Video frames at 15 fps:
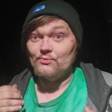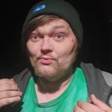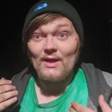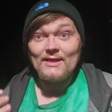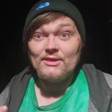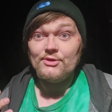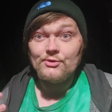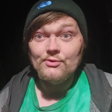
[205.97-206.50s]

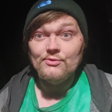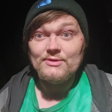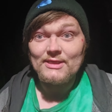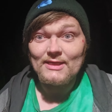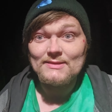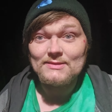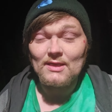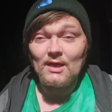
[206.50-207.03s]
right through
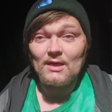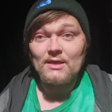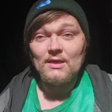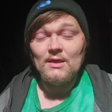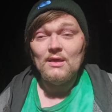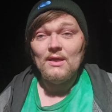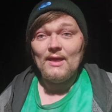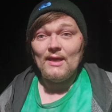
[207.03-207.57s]
TikTok,
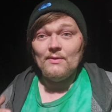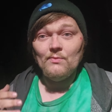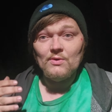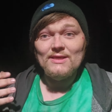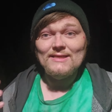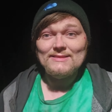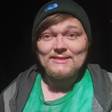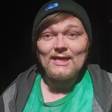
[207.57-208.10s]
and we'll
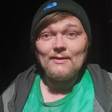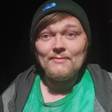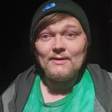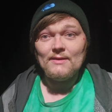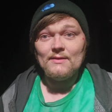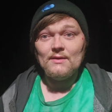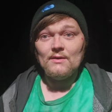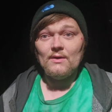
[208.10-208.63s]

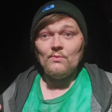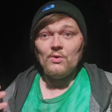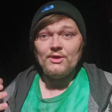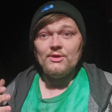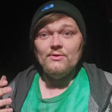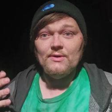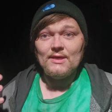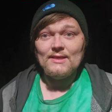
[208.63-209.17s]
examine what
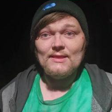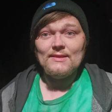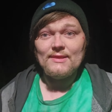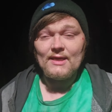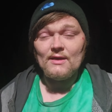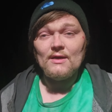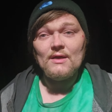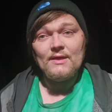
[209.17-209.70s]
you get
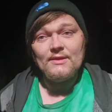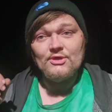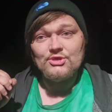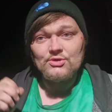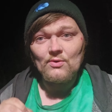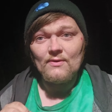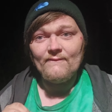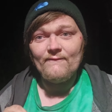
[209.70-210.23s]
there in the
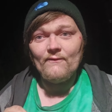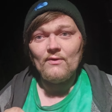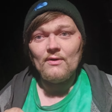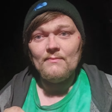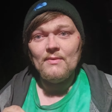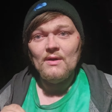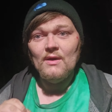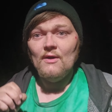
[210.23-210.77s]
short
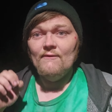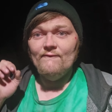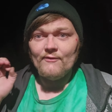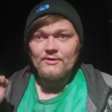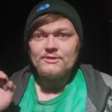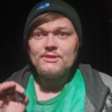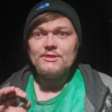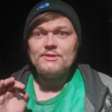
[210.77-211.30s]
form
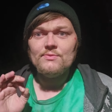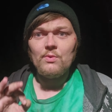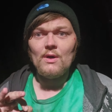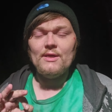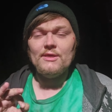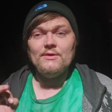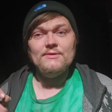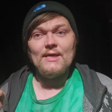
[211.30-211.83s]
versus
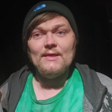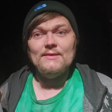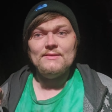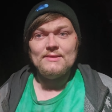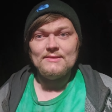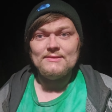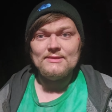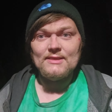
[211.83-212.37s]
what you tend
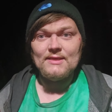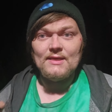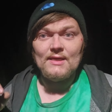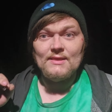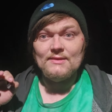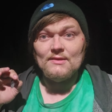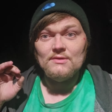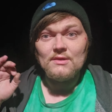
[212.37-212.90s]
to see
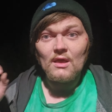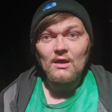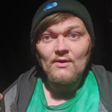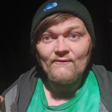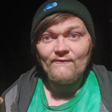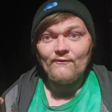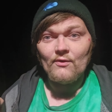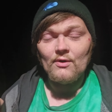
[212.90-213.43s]
in the
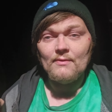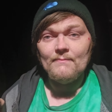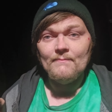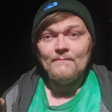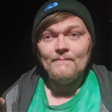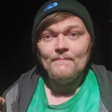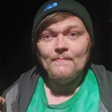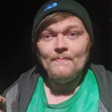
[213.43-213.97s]
long form,
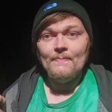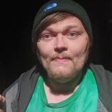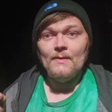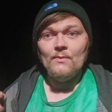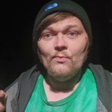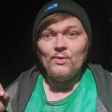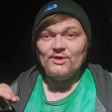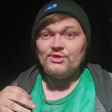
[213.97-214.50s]

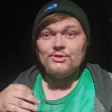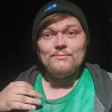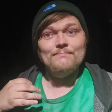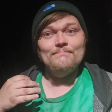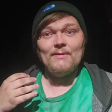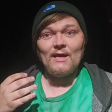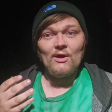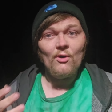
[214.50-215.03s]
which
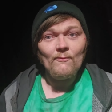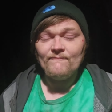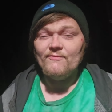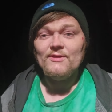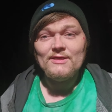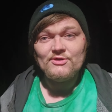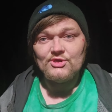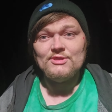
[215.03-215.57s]
I
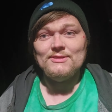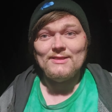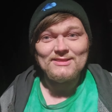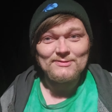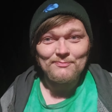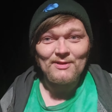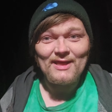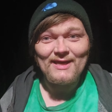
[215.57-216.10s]
hopefully just
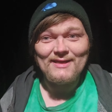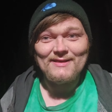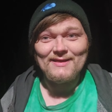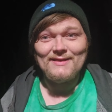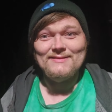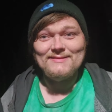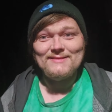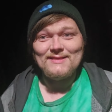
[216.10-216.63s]
explained
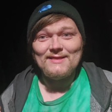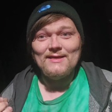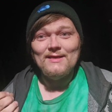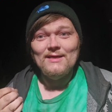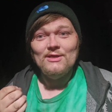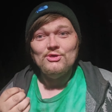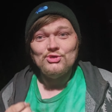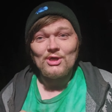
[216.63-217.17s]
is the
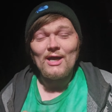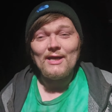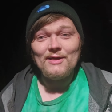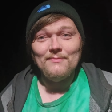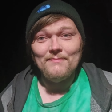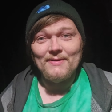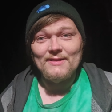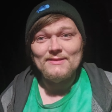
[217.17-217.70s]
drier
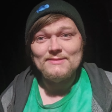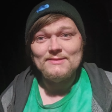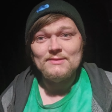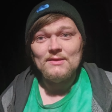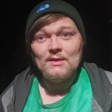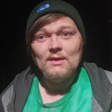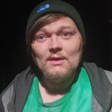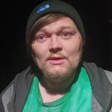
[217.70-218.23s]

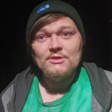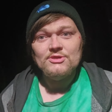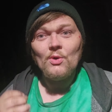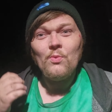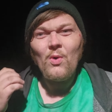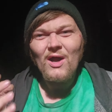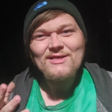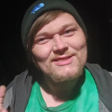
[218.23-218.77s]
bits. So
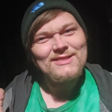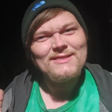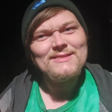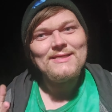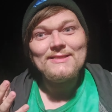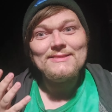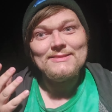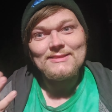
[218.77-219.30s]
watch this
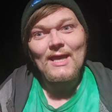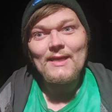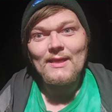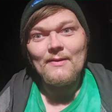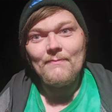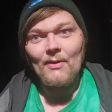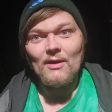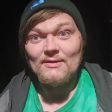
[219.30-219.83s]

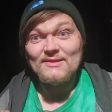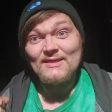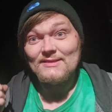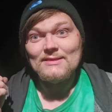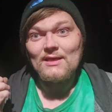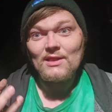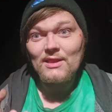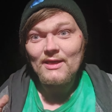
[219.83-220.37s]
exciting part,
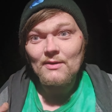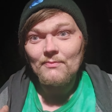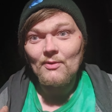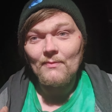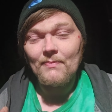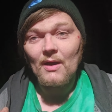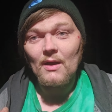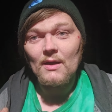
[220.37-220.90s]
this
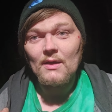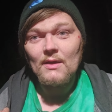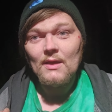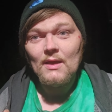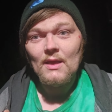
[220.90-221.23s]
clickable part,